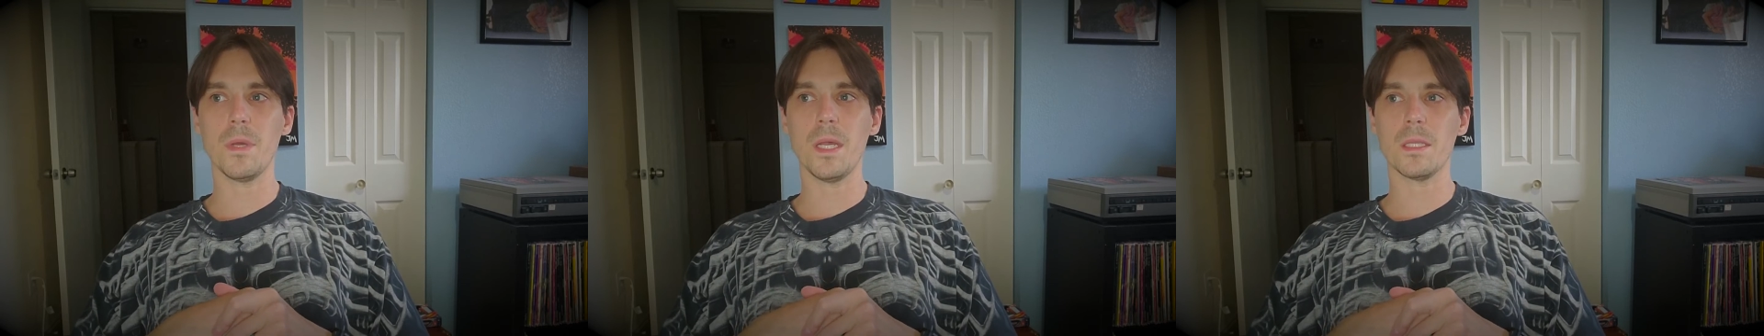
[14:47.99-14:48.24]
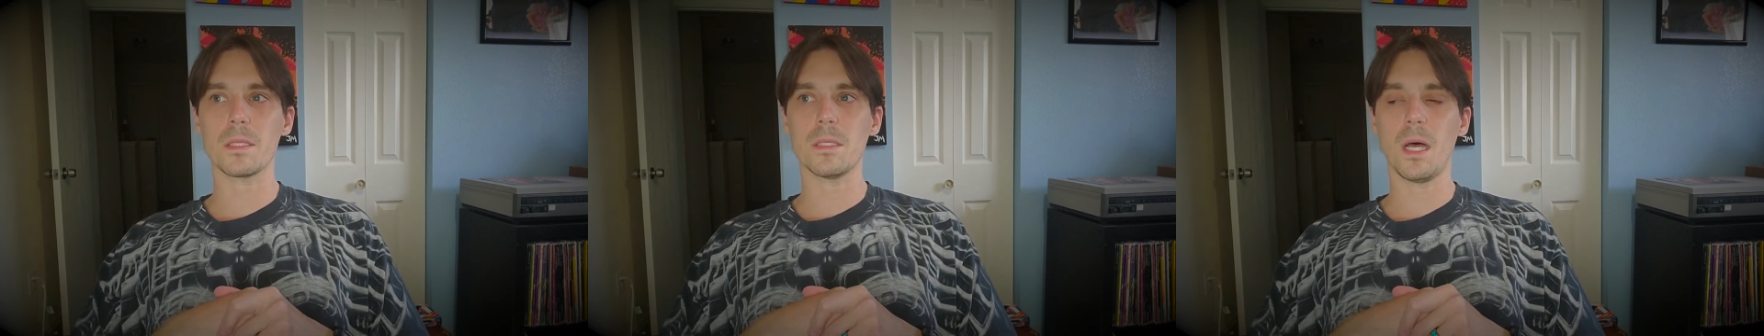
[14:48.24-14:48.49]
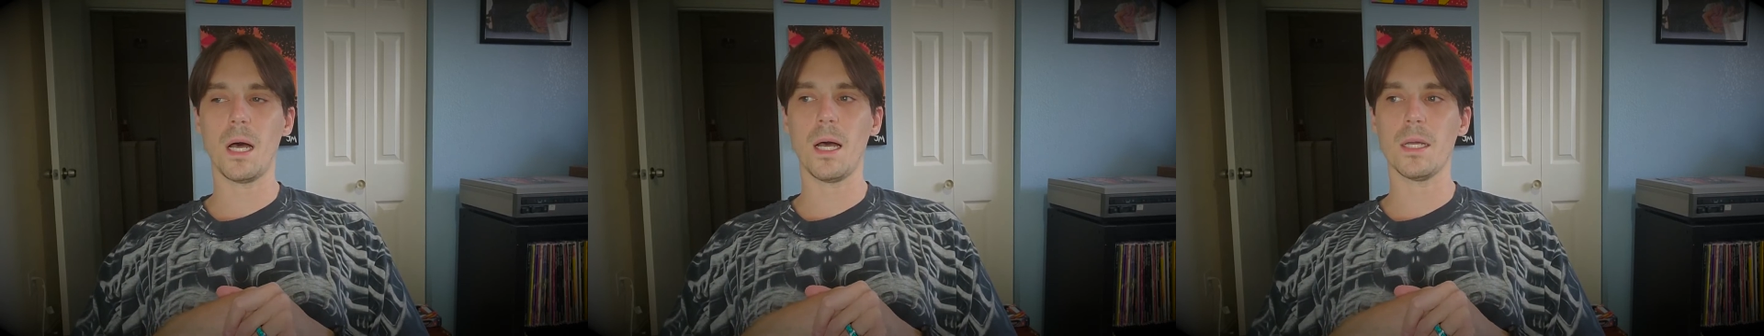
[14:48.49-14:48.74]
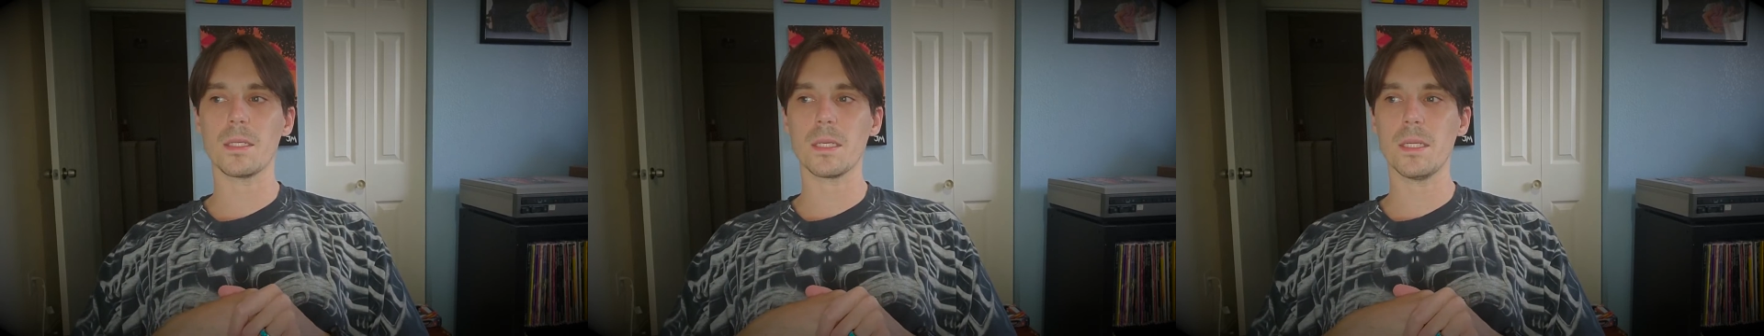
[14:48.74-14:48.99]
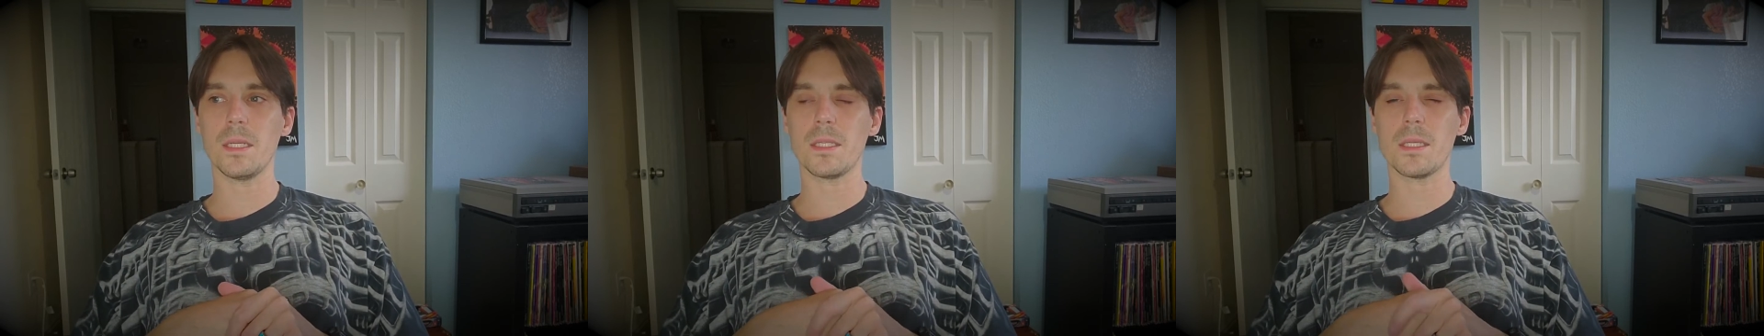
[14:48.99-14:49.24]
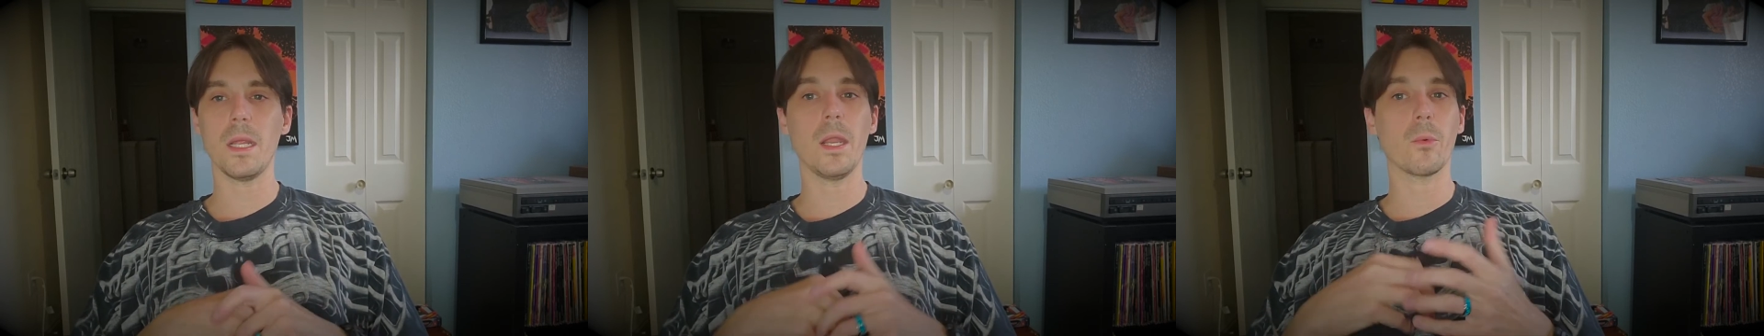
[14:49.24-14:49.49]

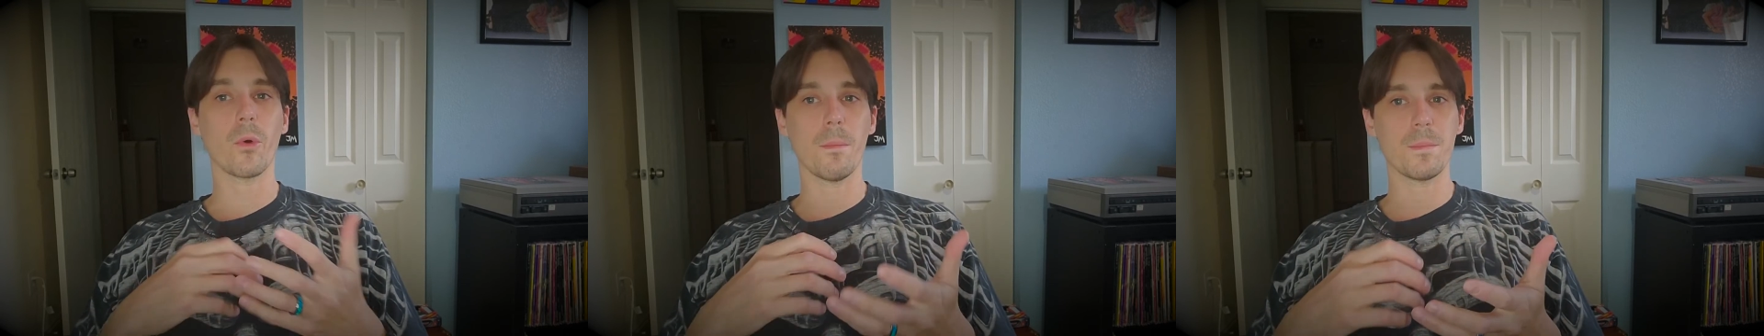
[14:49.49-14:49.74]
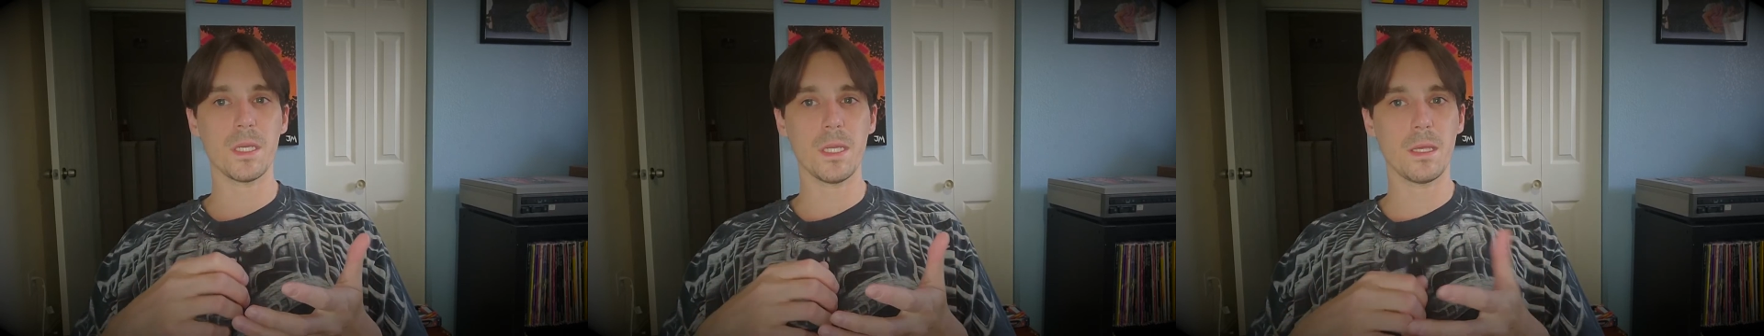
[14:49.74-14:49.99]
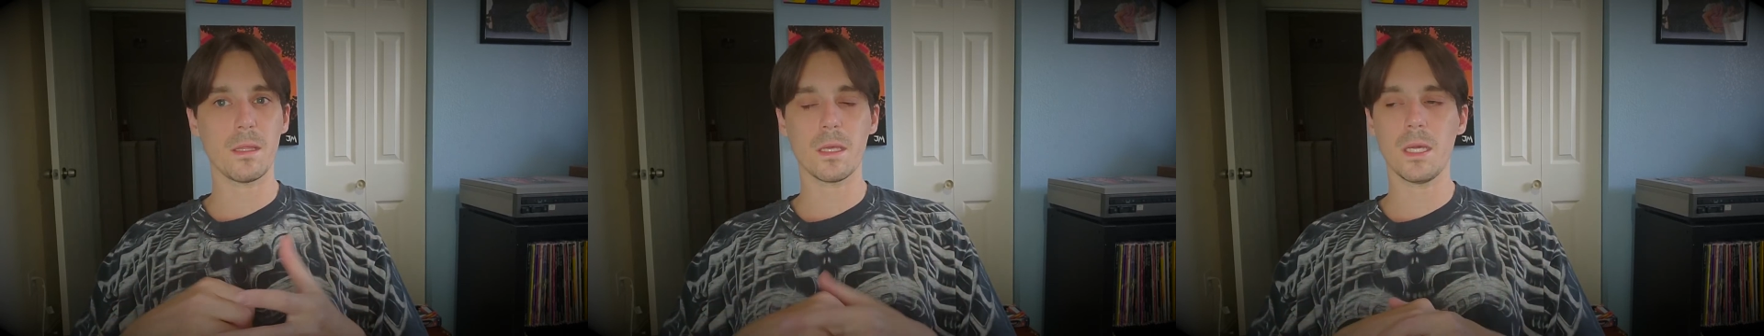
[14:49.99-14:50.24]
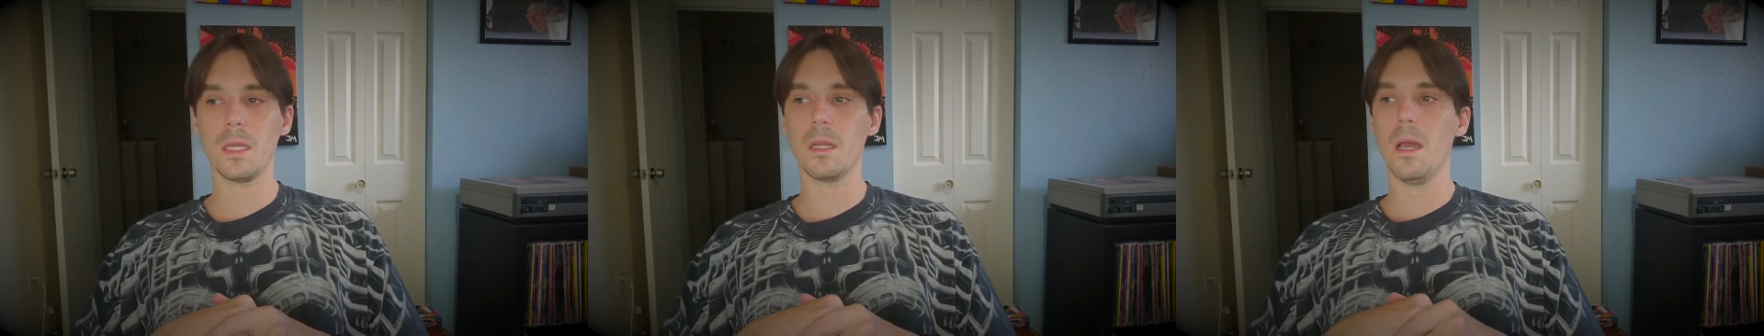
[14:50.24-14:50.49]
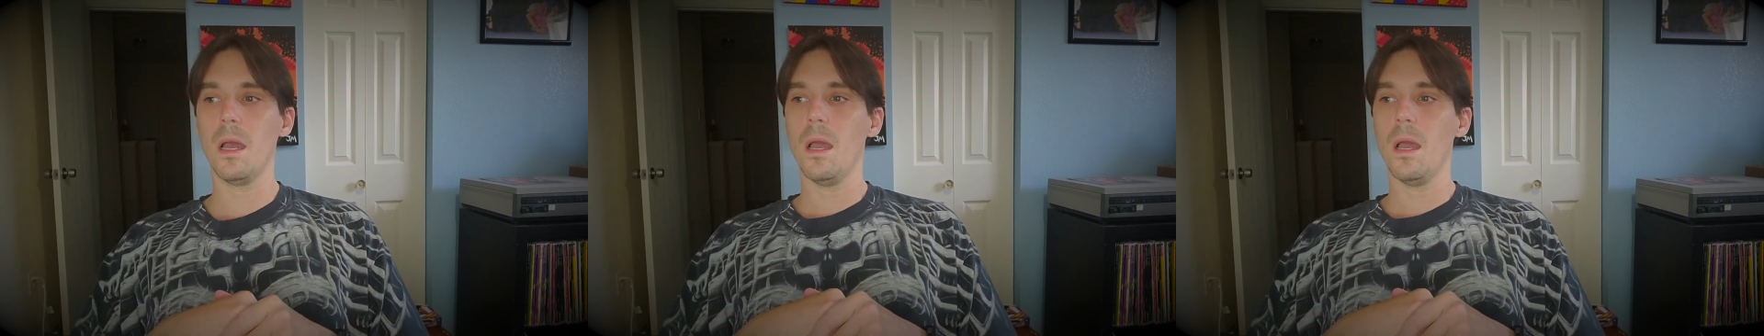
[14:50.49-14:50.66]
Doesn't interrupt anything.